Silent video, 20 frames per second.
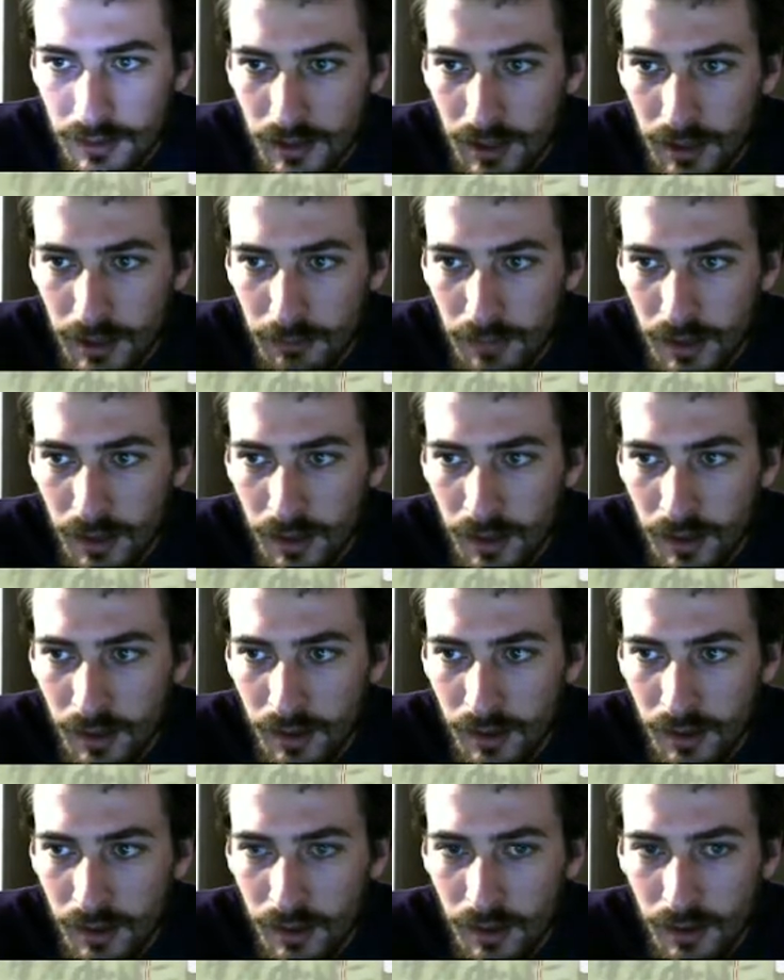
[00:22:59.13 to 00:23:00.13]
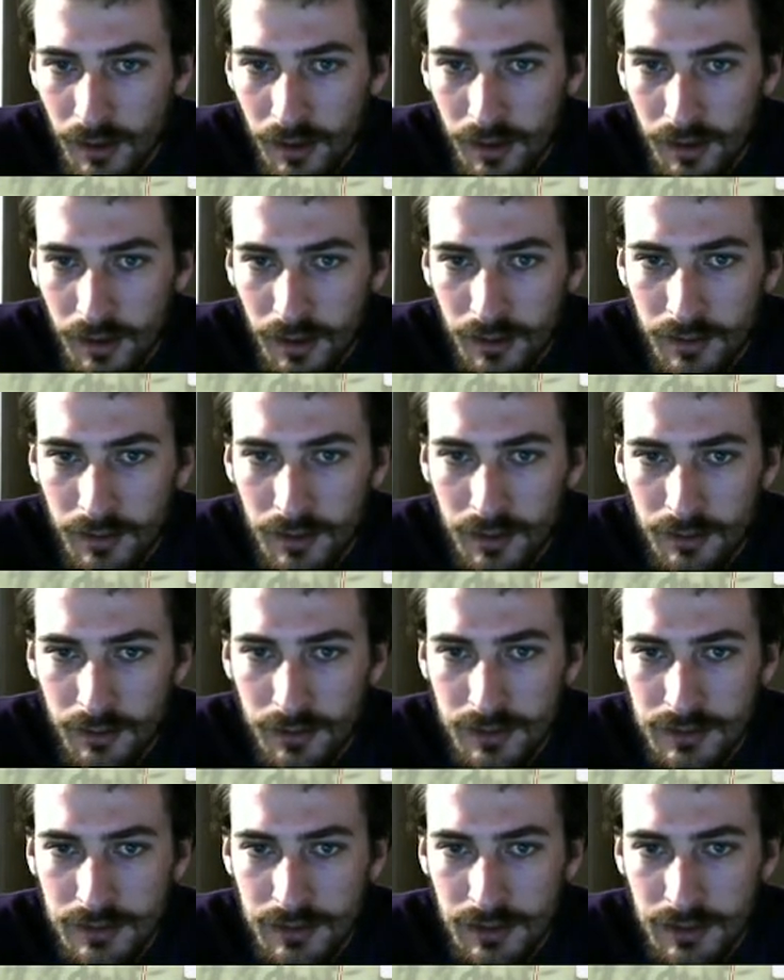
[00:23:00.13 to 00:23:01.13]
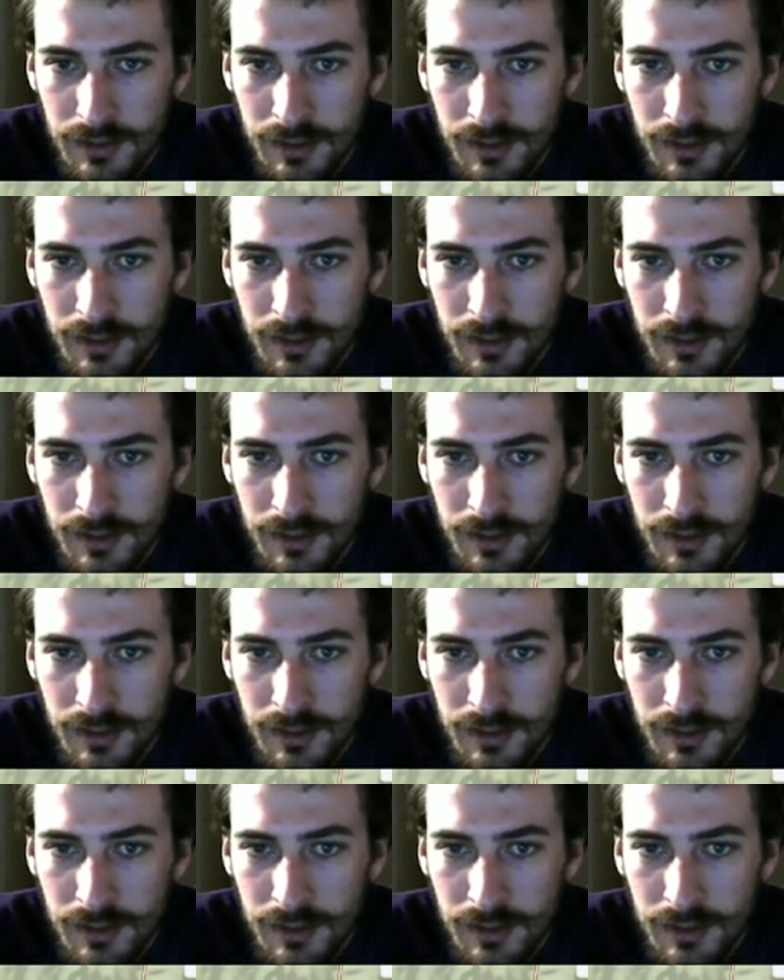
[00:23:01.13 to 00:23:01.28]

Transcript: oblong. I don't know, we'll see.